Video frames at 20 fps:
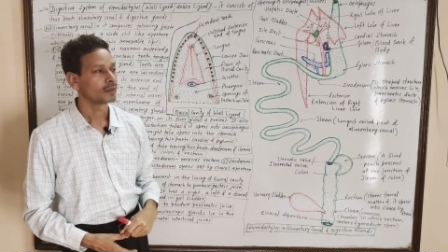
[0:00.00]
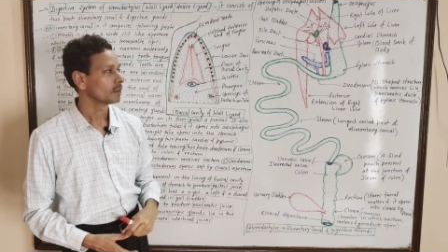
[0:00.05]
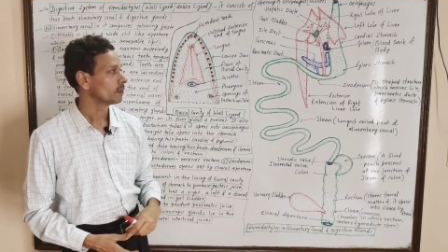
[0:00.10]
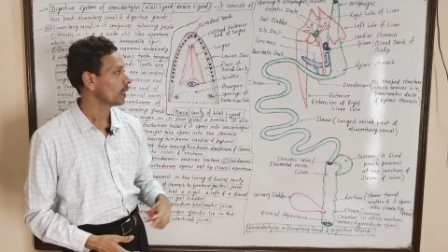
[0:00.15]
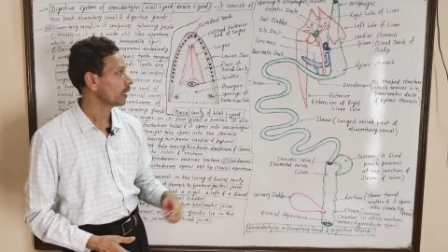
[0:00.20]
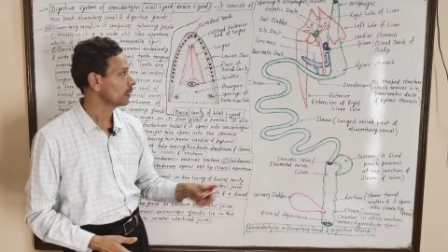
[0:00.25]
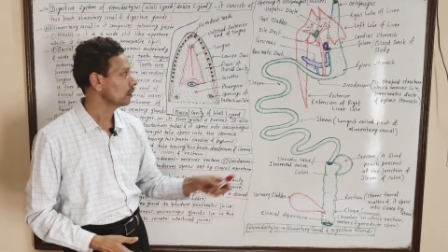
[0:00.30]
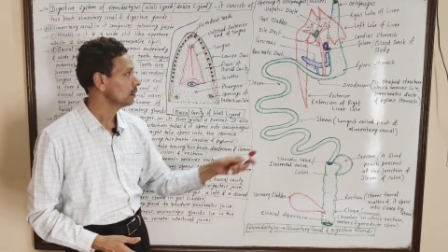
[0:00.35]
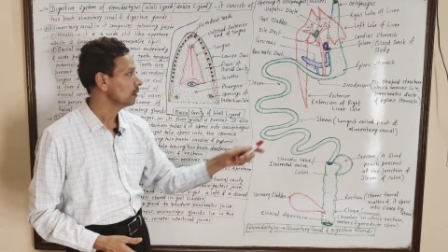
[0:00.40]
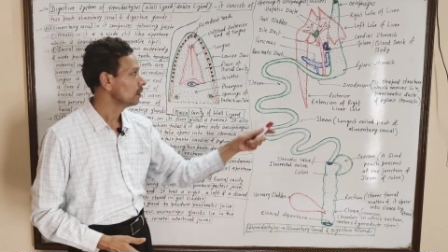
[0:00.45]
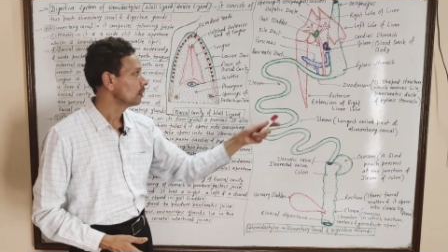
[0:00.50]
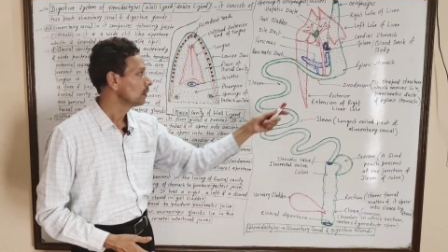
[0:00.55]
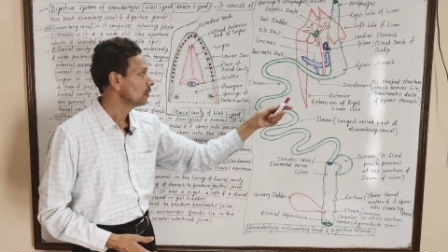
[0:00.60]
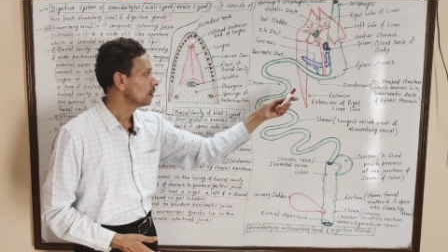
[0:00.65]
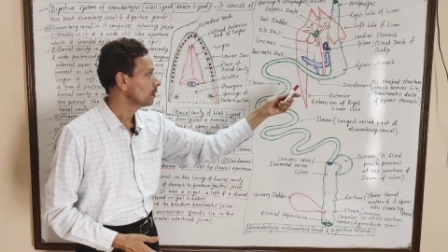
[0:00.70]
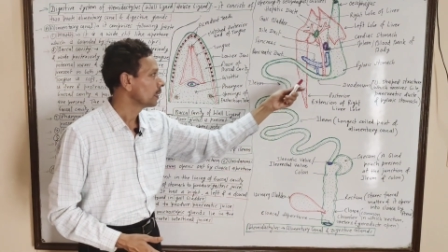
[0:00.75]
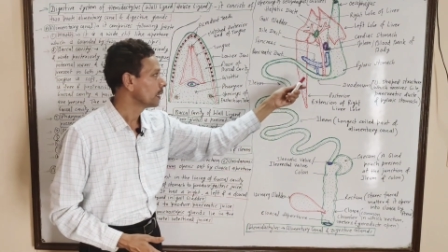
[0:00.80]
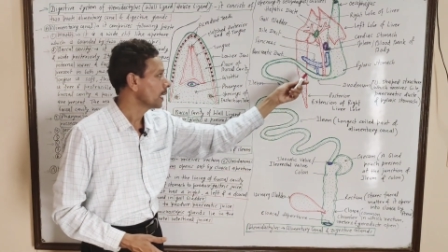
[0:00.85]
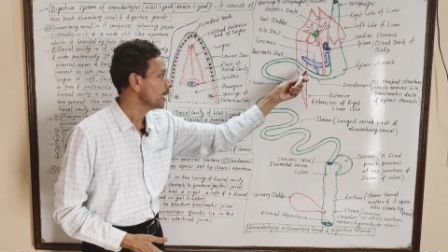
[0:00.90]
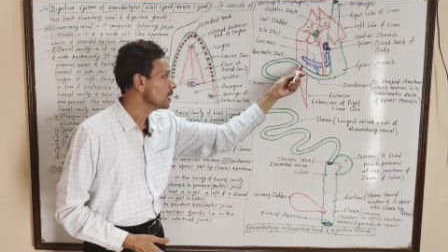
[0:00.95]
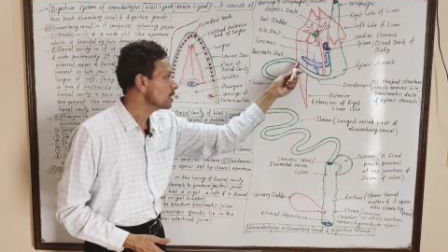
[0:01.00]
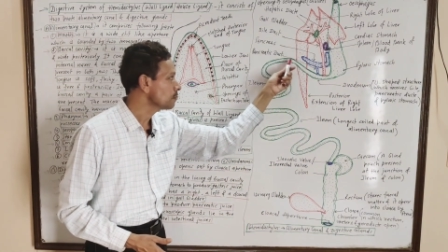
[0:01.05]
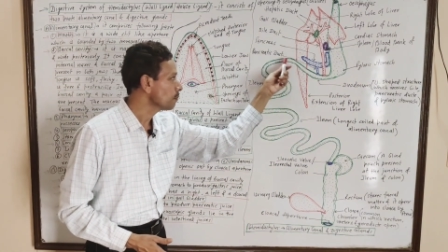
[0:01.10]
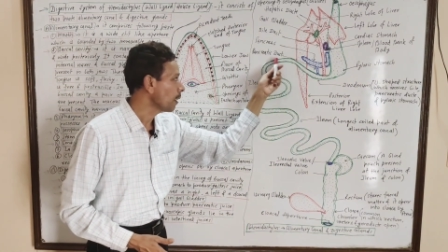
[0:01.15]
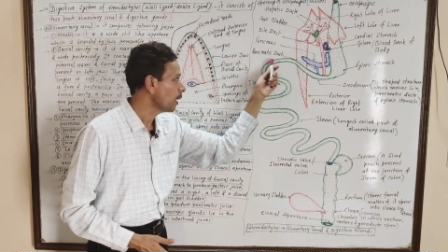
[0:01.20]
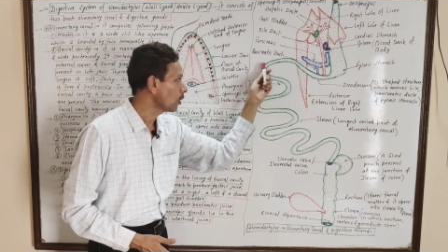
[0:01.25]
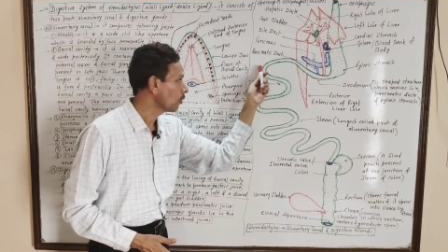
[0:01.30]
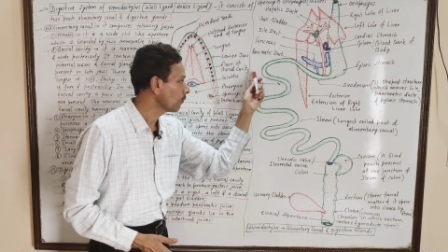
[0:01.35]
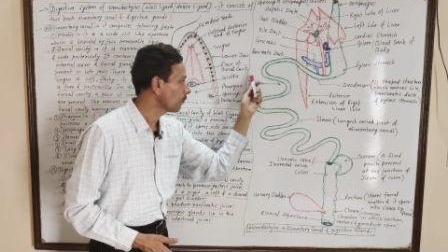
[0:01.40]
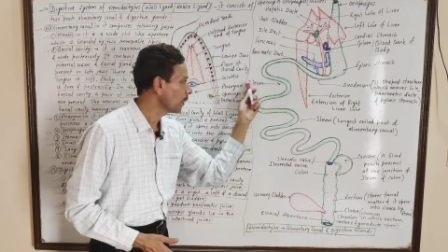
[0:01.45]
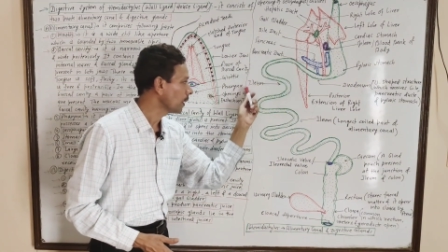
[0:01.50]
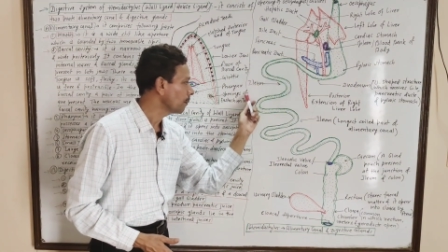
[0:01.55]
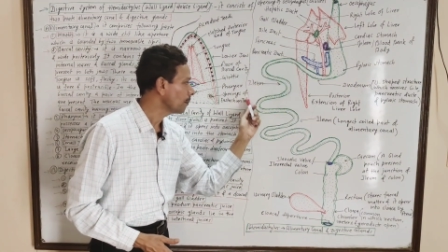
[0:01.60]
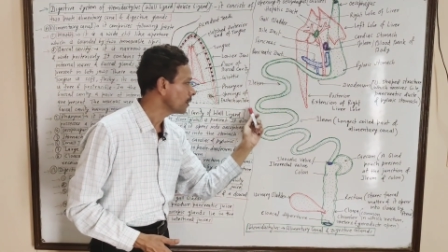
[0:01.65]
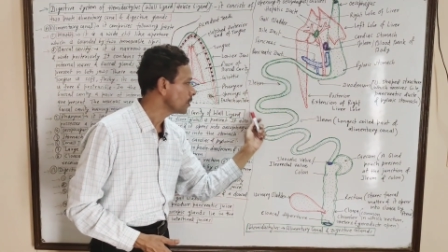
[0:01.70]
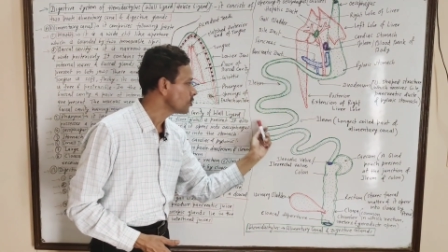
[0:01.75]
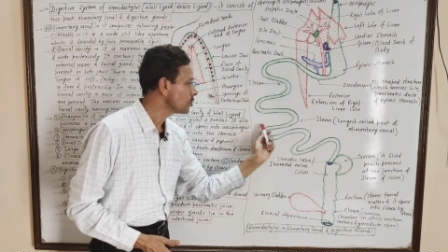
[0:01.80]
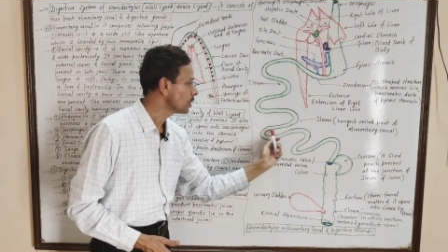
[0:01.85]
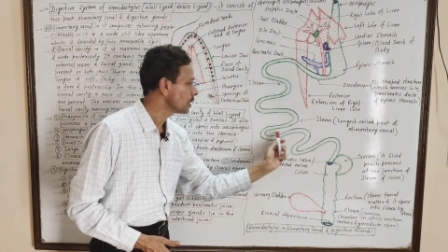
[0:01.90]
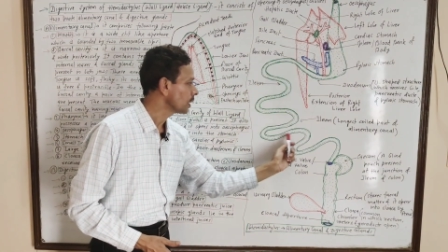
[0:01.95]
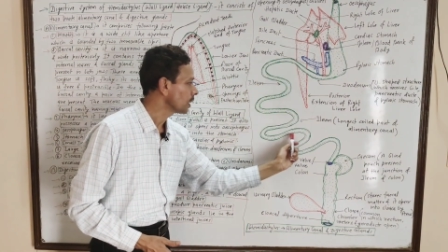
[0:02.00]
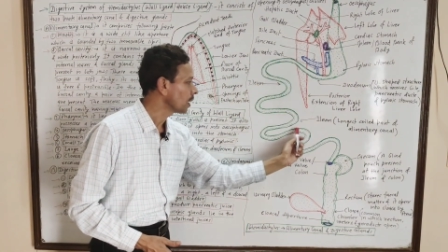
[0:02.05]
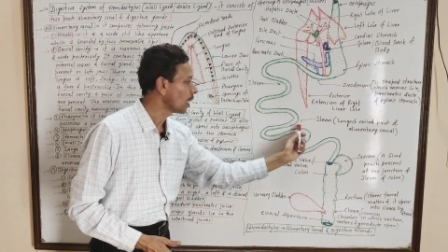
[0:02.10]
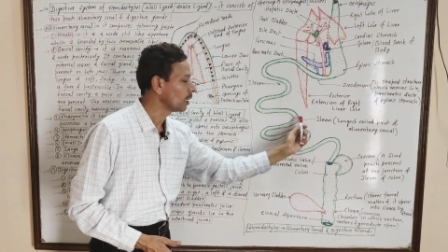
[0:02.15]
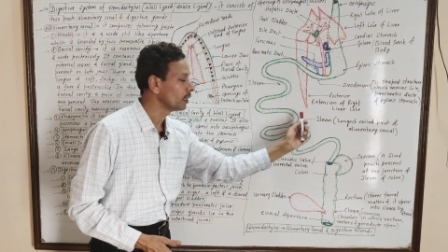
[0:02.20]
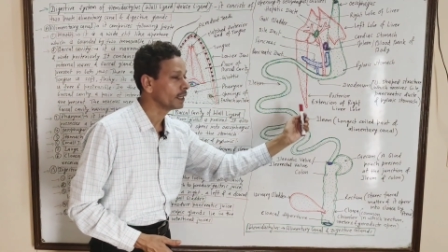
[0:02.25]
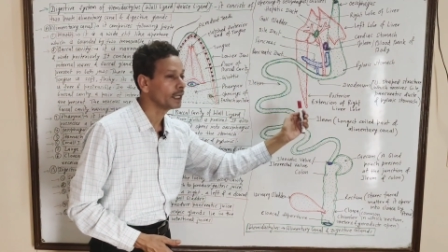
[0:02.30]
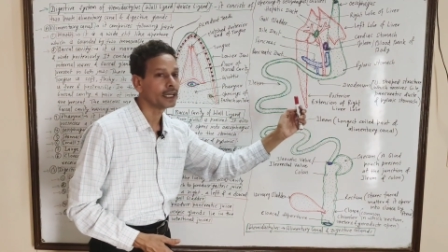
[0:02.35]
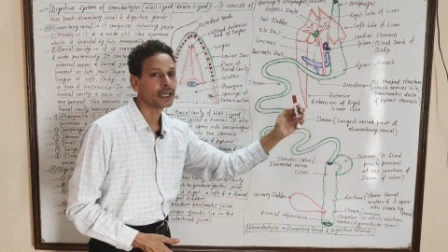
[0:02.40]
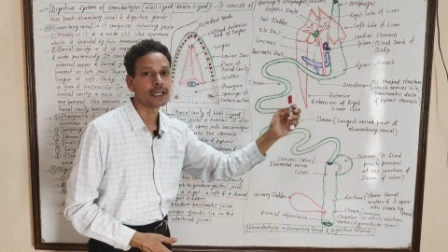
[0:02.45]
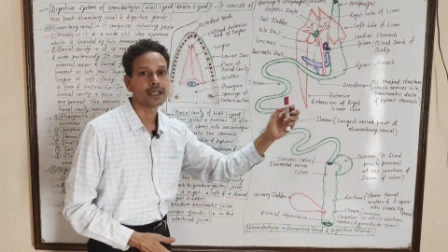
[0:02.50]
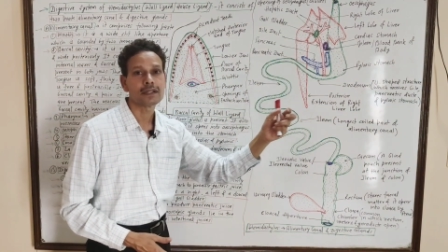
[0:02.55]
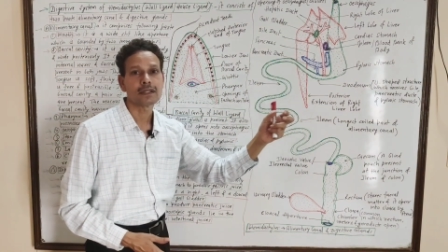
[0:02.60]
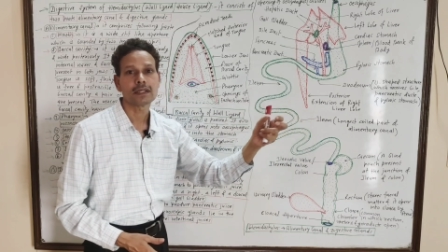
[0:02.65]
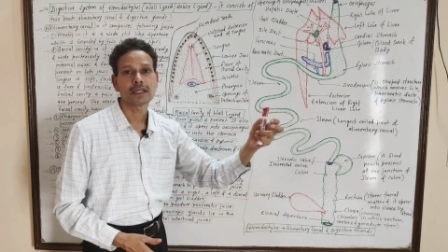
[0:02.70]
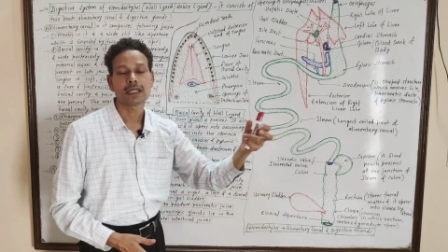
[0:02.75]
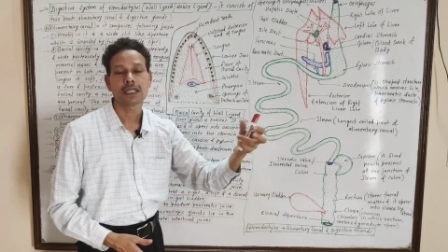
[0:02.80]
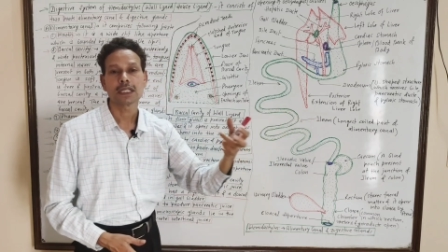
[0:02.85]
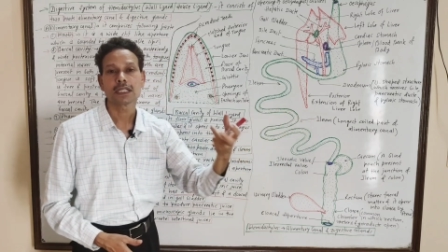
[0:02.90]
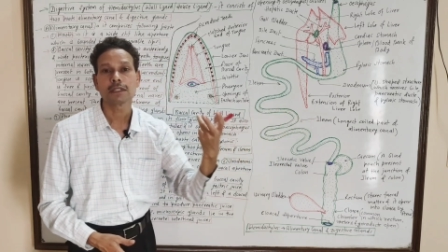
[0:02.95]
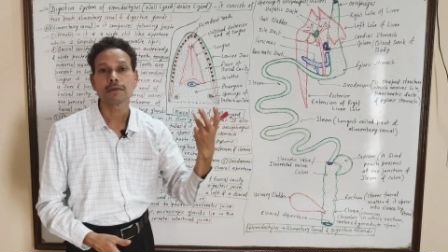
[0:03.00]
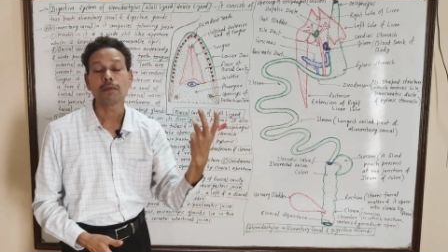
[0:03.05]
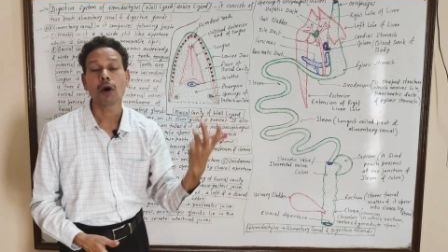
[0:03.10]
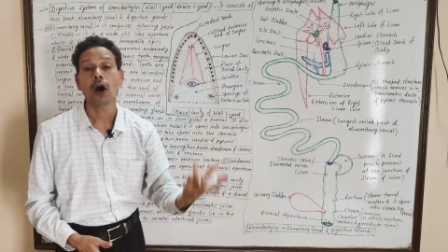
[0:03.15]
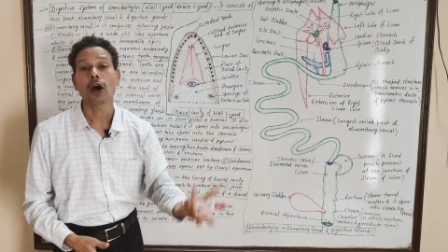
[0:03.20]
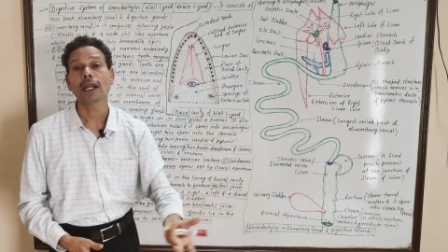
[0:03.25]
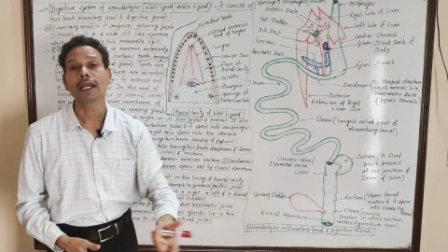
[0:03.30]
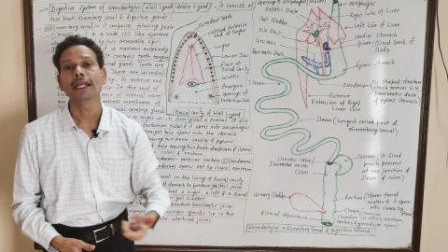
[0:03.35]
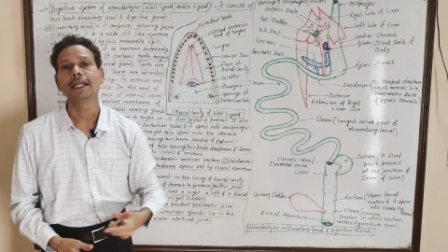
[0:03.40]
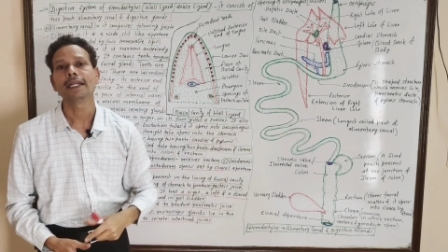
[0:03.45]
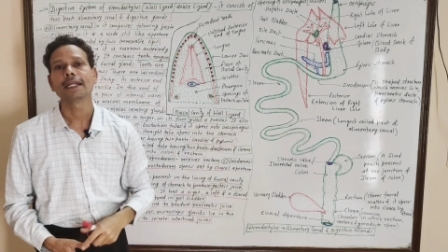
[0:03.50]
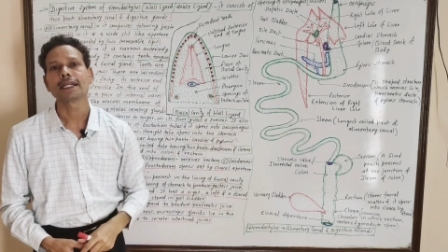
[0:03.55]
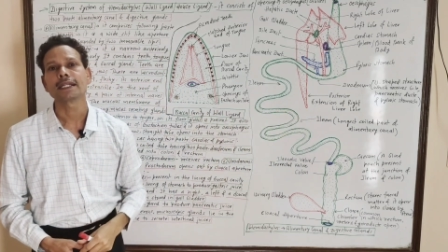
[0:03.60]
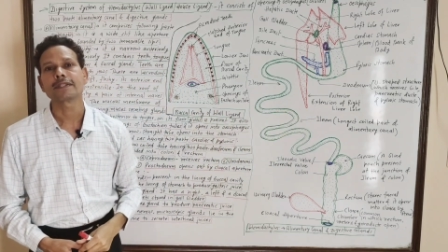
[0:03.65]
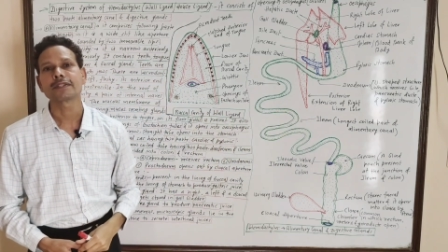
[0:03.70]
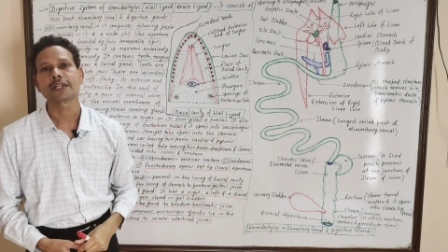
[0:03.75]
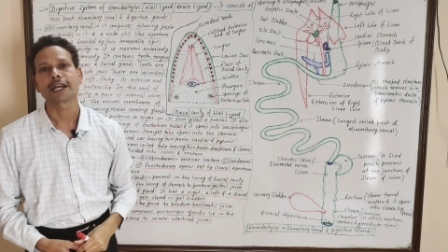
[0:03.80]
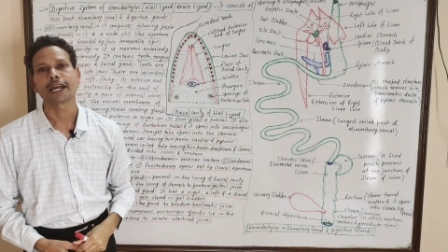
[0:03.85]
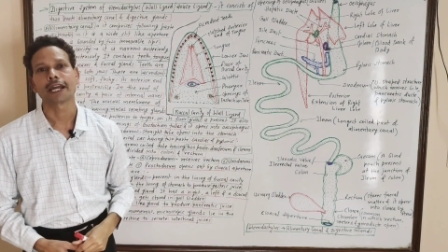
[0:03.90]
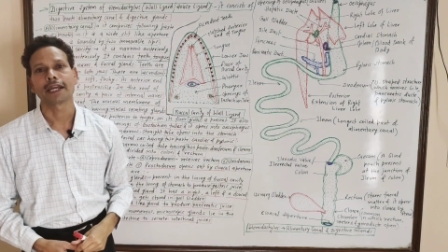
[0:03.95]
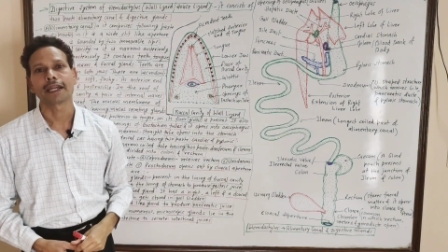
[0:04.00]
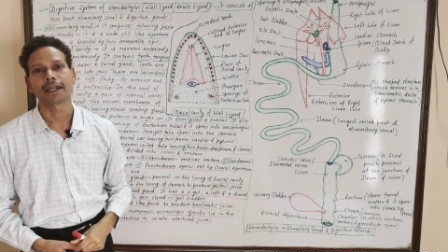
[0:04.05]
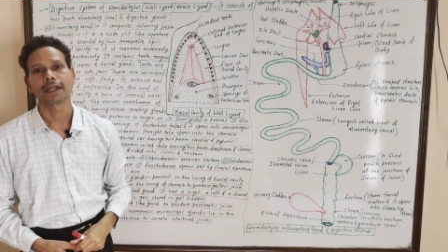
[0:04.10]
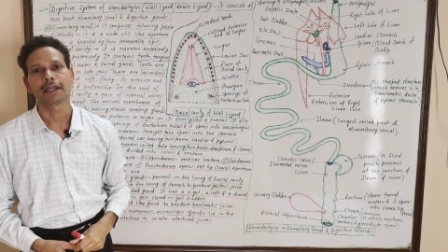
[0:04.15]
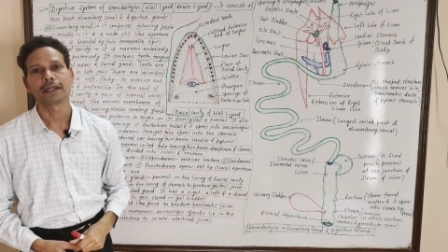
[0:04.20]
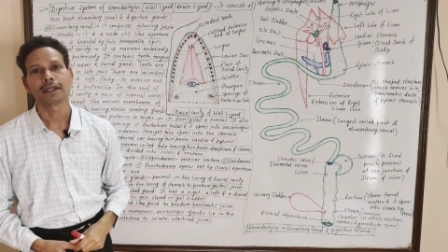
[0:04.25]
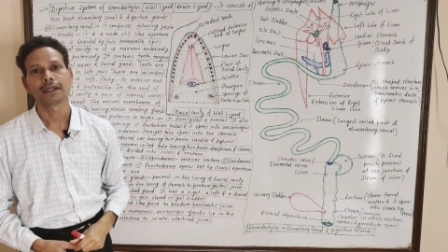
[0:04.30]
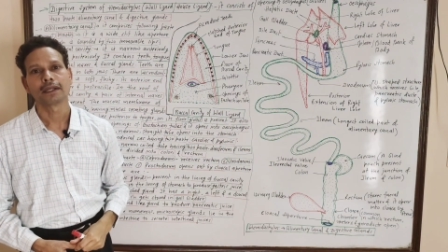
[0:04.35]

Then the next part of alimentary canal, that is small intestine.